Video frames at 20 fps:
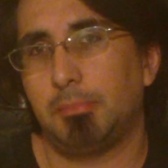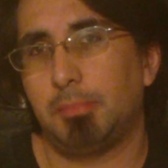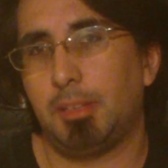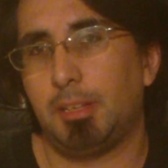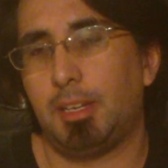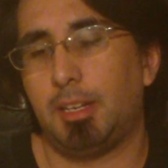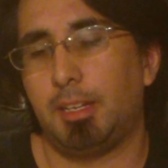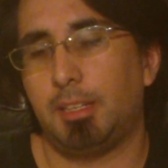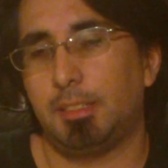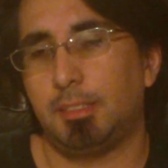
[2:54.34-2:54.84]

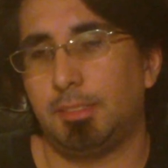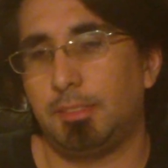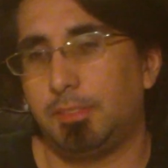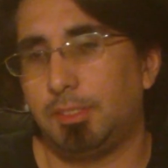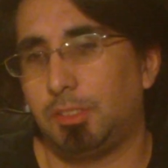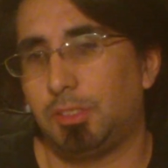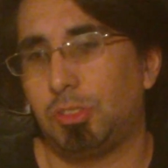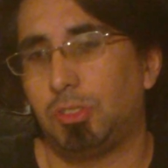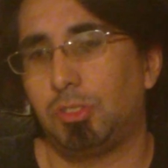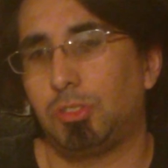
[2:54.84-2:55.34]
plot
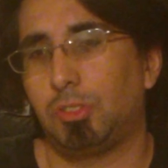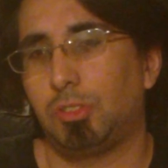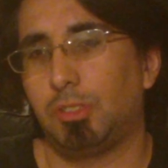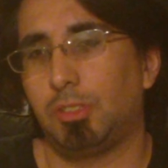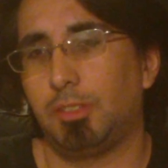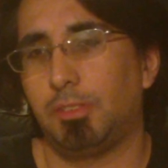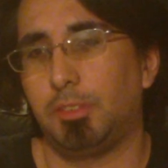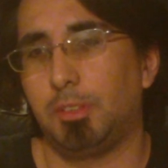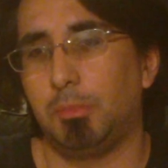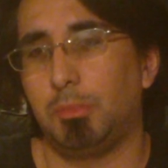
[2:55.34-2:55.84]

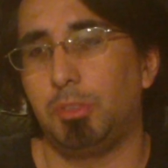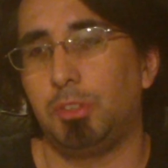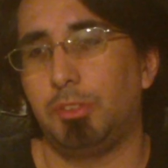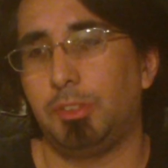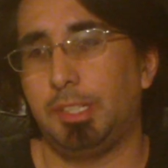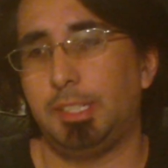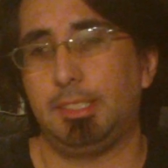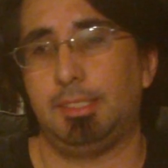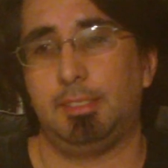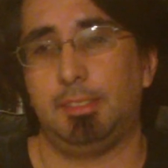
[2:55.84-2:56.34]
of the
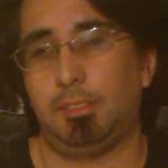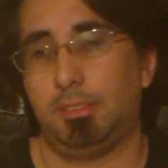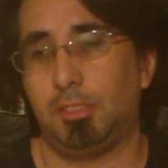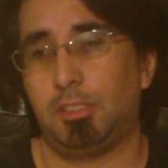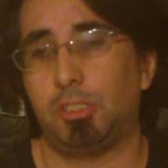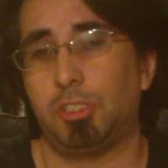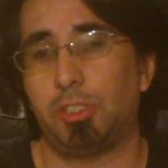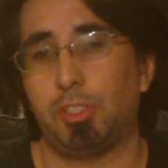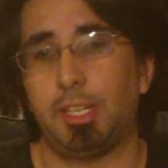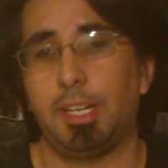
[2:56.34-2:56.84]
movie, is
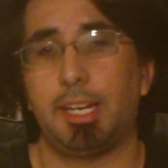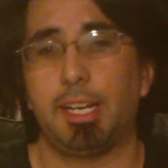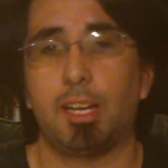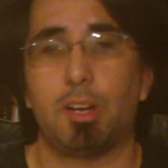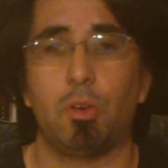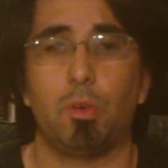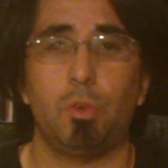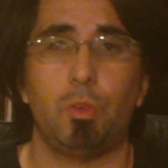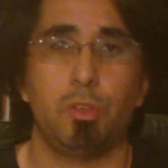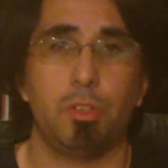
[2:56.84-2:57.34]
her trying to
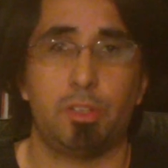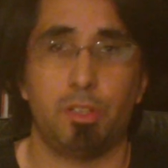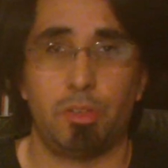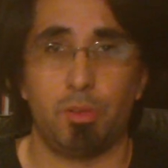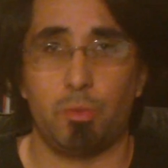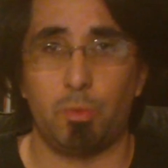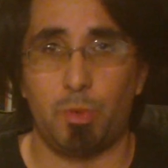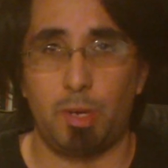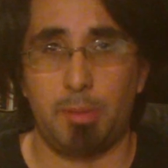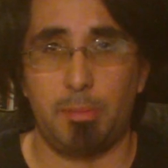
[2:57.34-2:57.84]
get a hold of
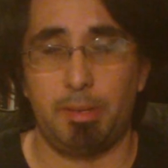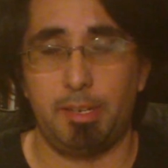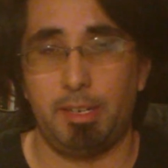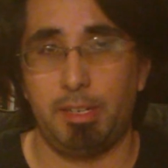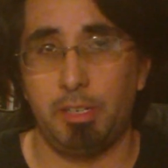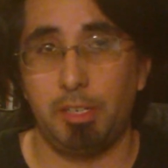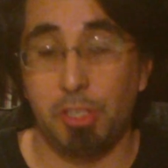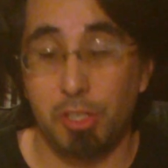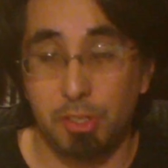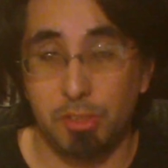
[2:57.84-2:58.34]
the weapon
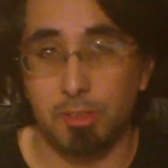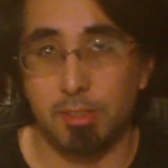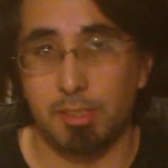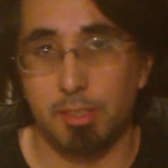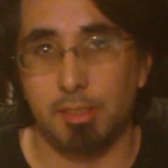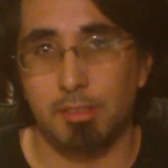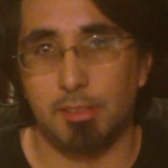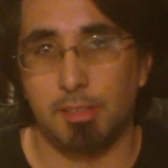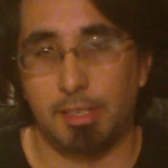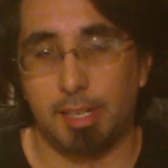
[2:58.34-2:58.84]
and use
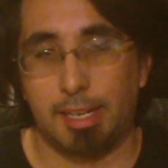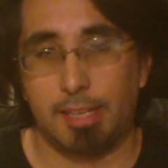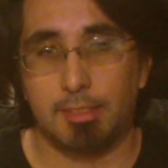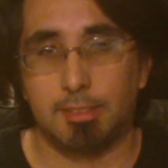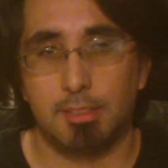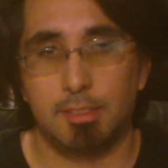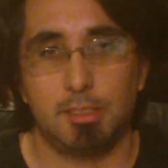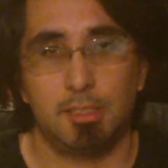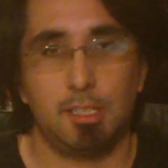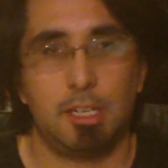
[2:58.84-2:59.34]
it
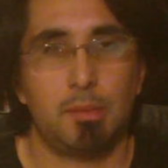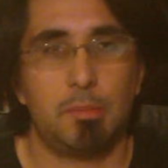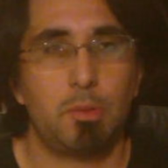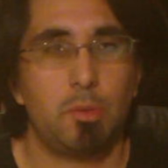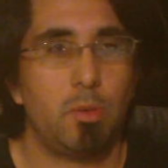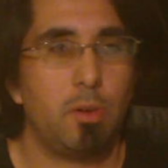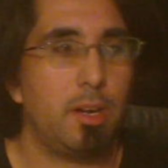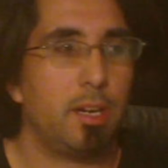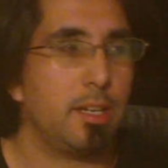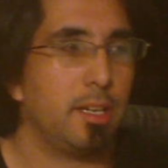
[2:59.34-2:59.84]
against the
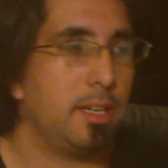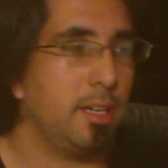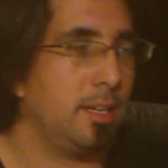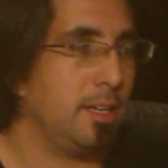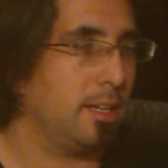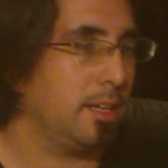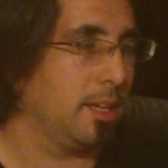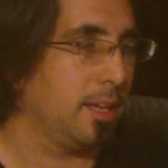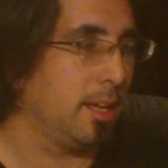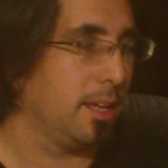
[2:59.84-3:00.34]
Jabberwocky.
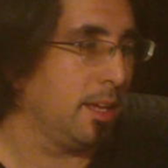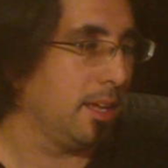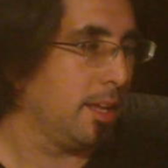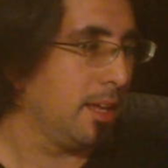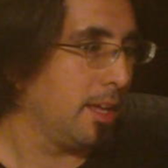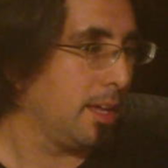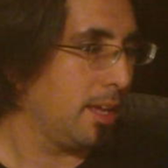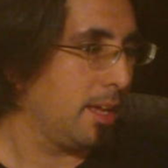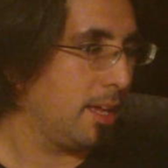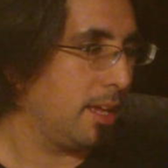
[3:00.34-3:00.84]

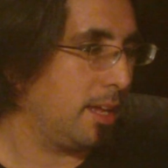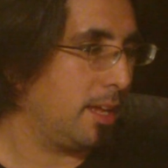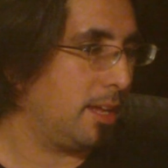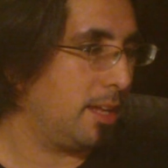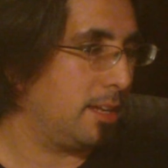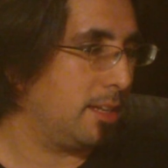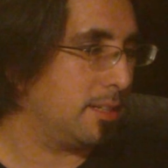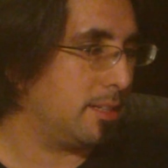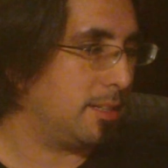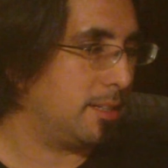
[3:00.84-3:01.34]

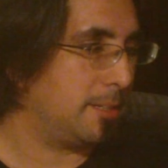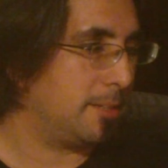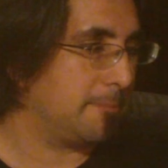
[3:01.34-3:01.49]
And